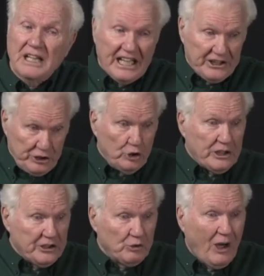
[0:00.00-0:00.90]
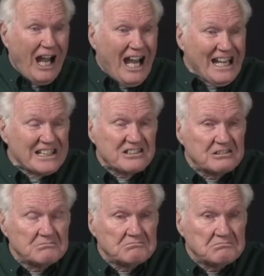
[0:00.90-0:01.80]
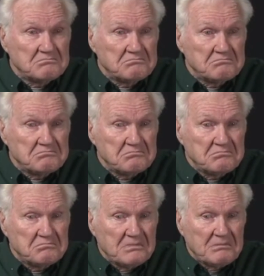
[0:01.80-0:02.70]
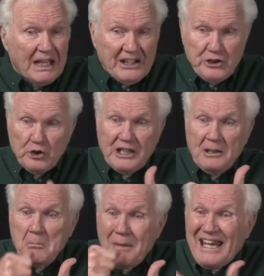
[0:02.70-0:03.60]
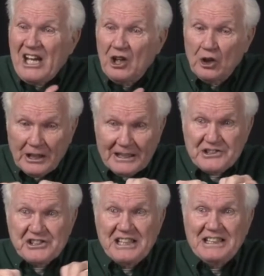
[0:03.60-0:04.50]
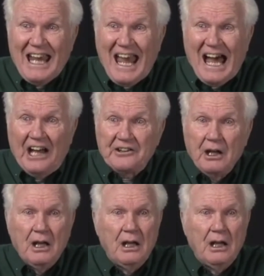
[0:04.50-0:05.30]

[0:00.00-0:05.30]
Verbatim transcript: and you can write and you can mail and send out.